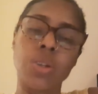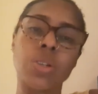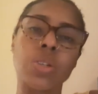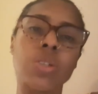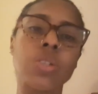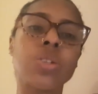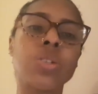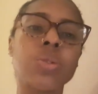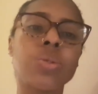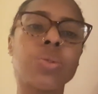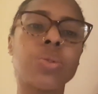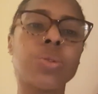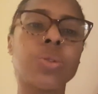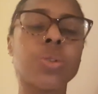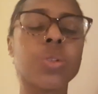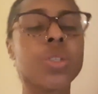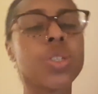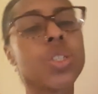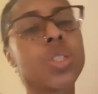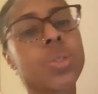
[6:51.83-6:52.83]

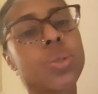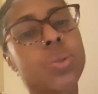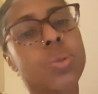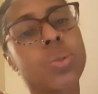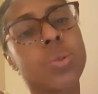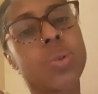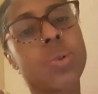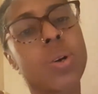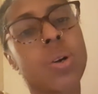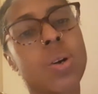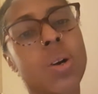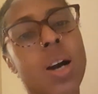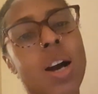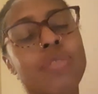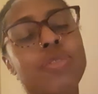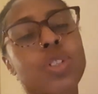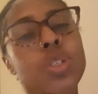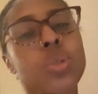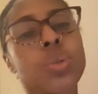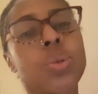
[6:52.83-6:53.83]
you have
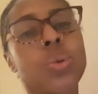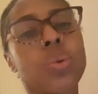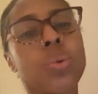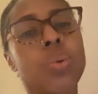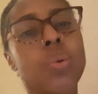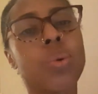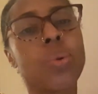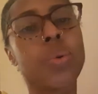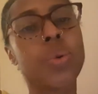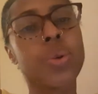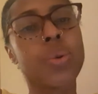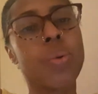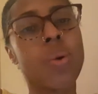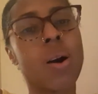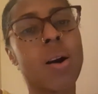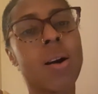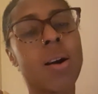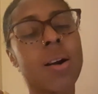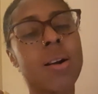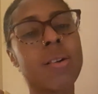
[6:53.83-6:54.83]
to know who you
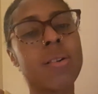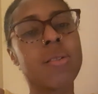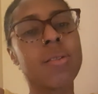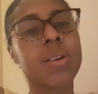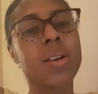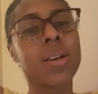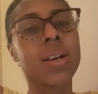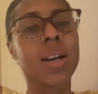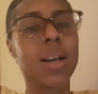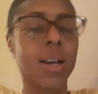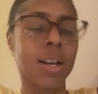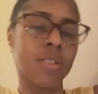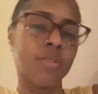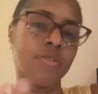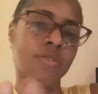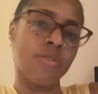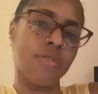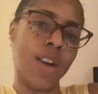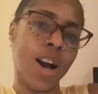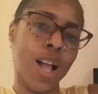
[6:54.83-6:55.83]
are and
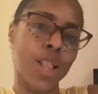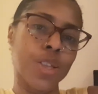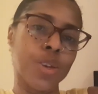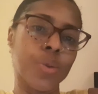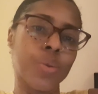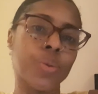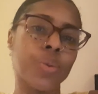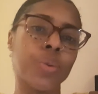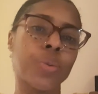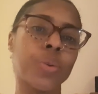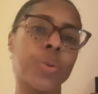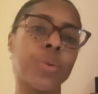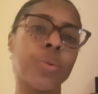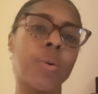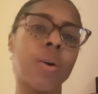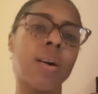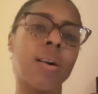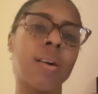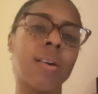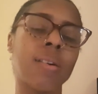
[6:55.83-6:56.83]
value who you
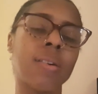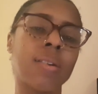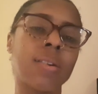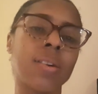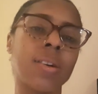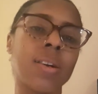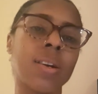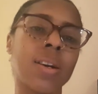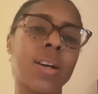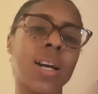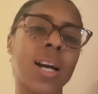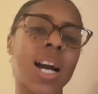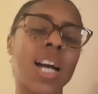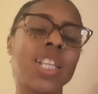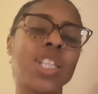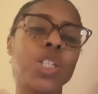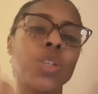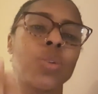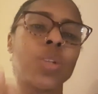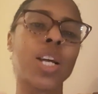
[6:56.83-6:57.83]
are and
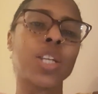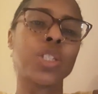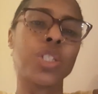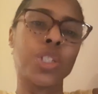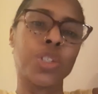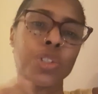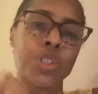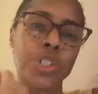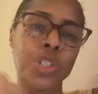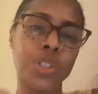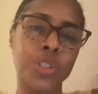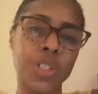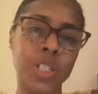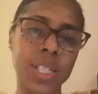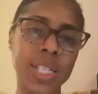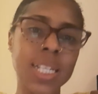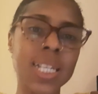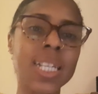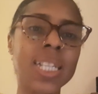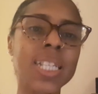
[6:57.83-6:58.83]
know that you're
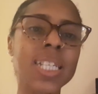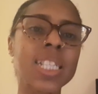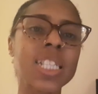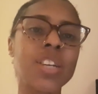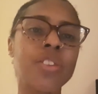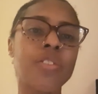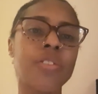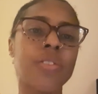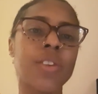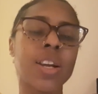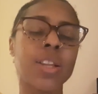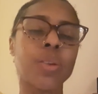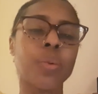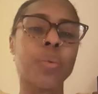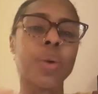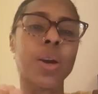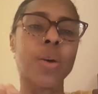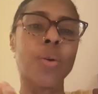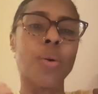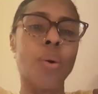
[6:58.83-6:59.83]
uniquely different. We
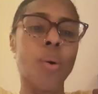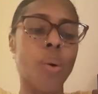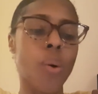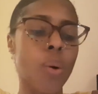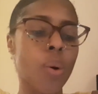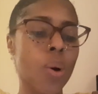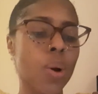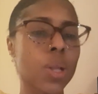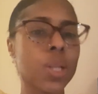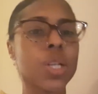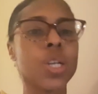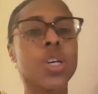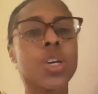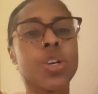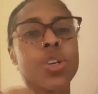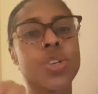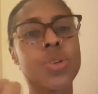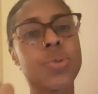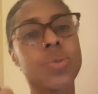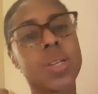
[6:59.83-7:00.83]
are all
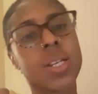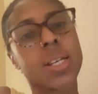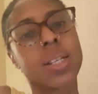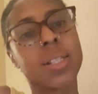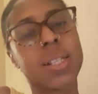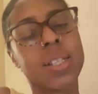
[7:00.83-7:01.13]
uniquely